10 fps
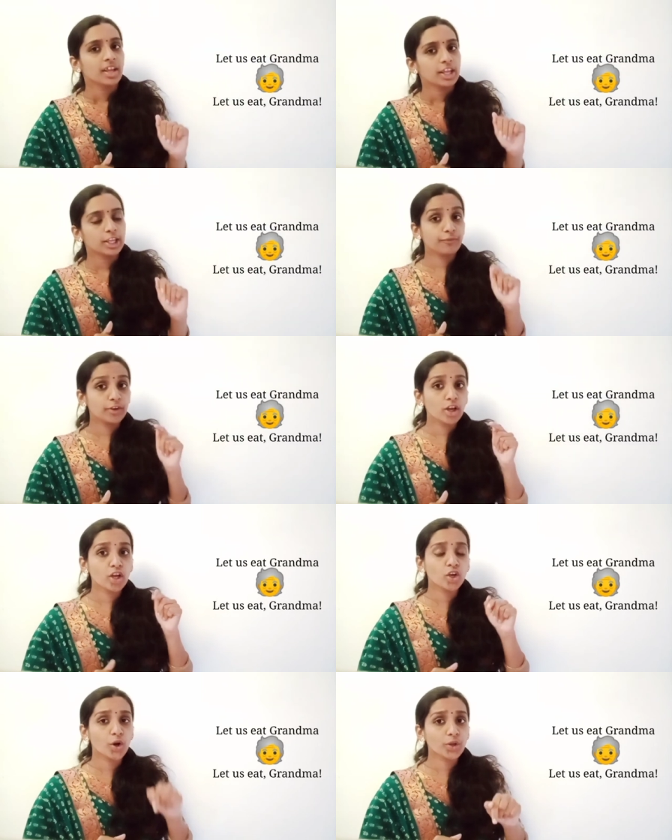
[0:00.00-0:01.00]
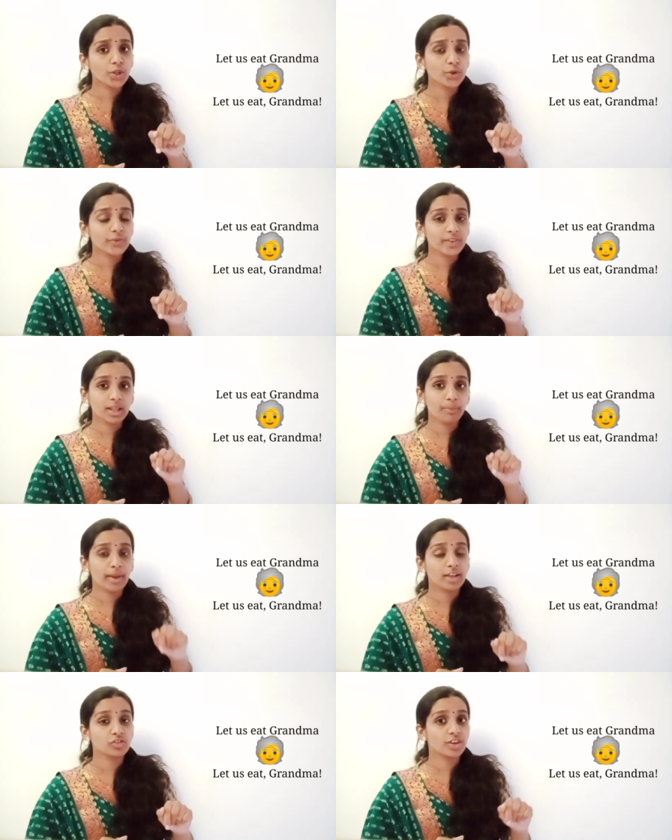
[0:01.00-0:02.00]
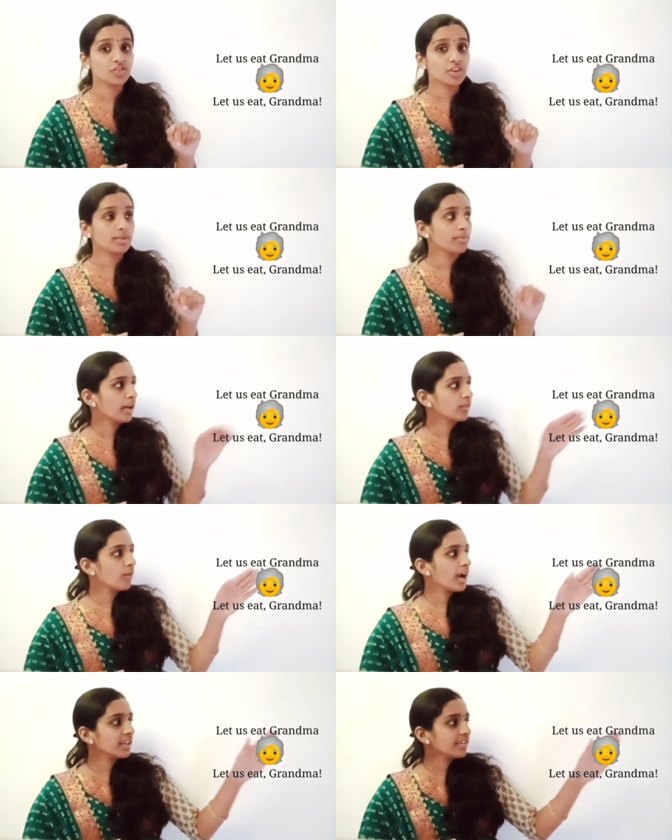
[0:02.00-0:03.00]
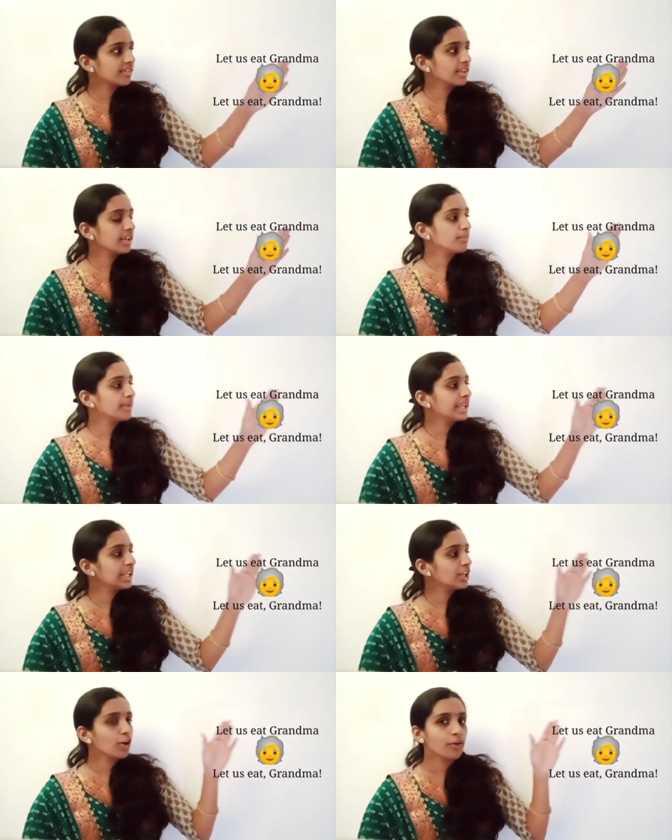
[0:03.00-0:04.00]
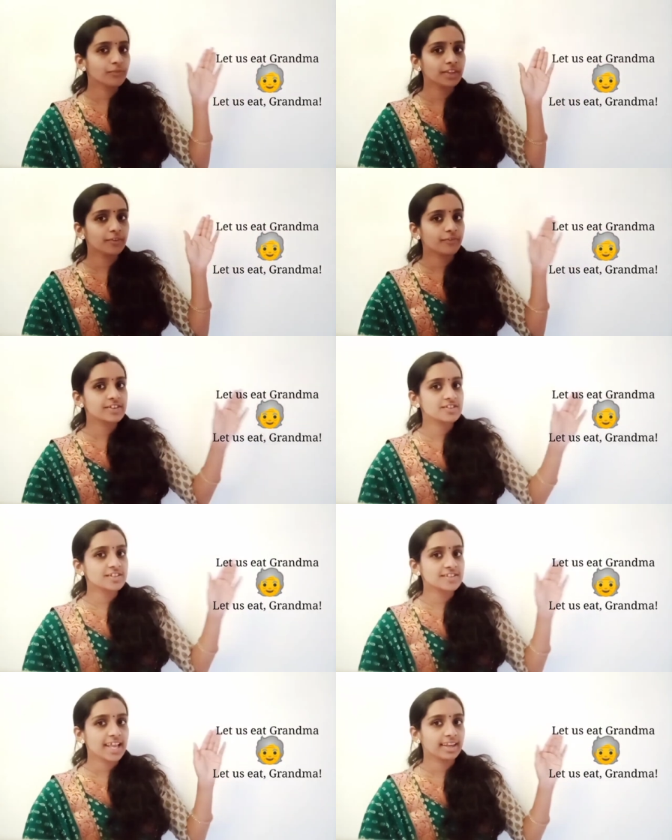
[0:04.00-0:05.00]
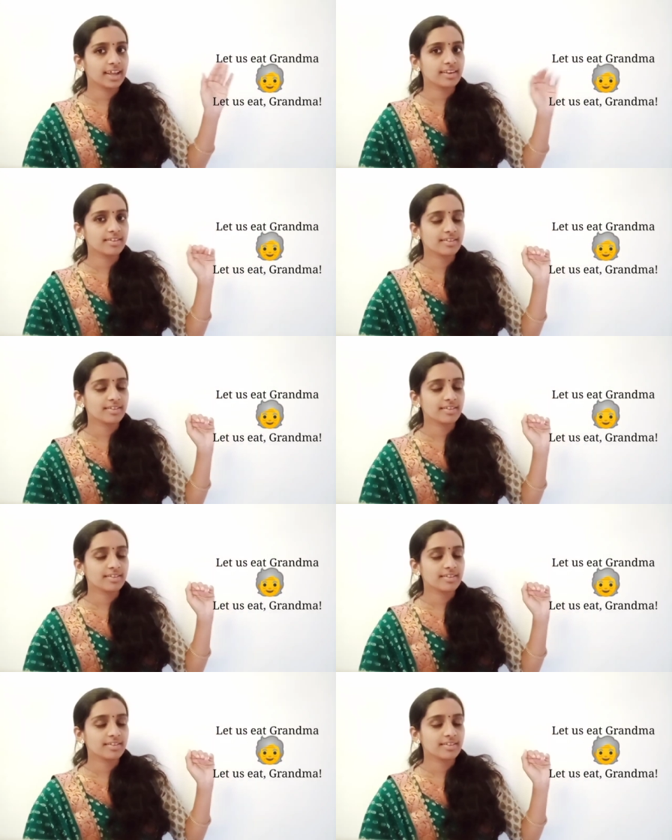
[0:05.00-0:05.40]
If you are not using the punctuation mark, what is the meaning of the first sentence?